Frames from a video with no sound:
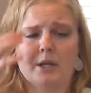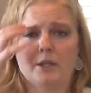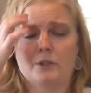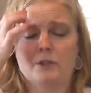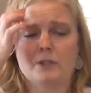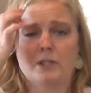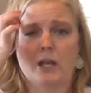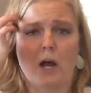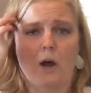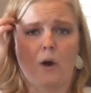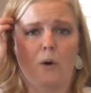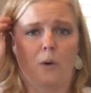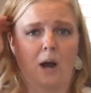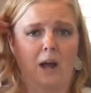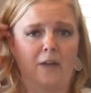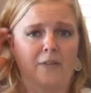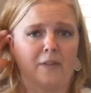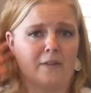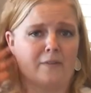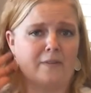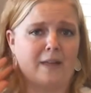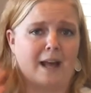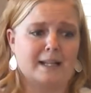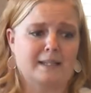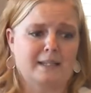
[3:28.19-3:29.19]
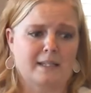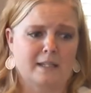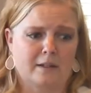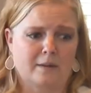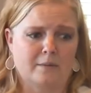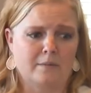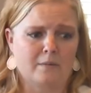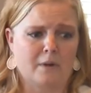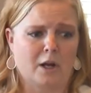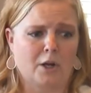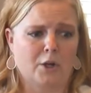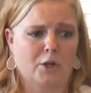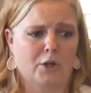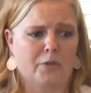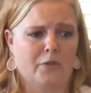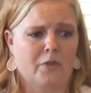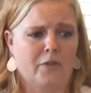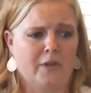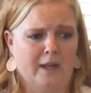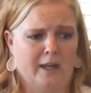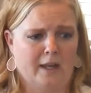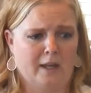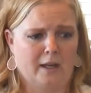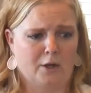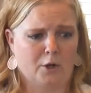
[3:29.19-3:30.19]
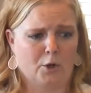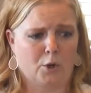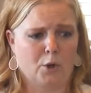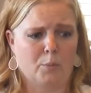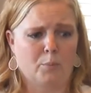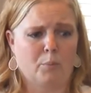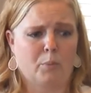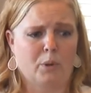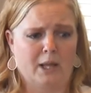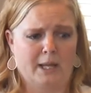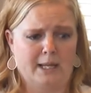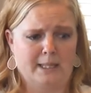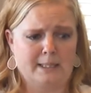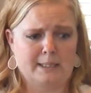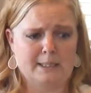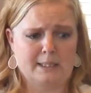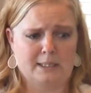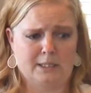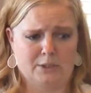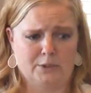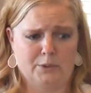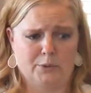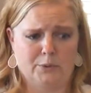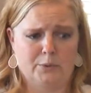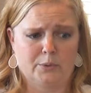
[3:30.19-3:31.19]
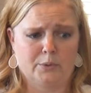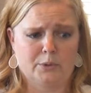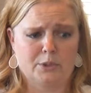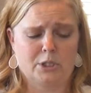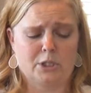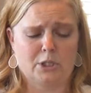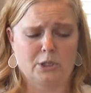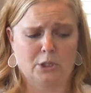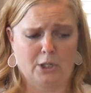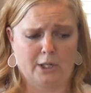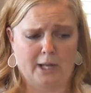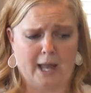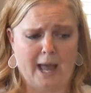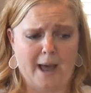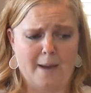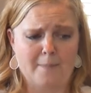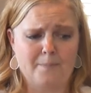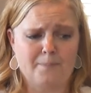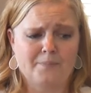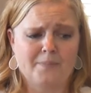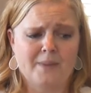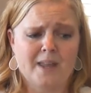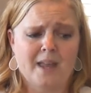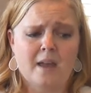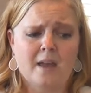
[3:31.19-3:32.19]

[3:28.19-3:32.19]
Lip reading: So I think that's a good thing and a good place to look at.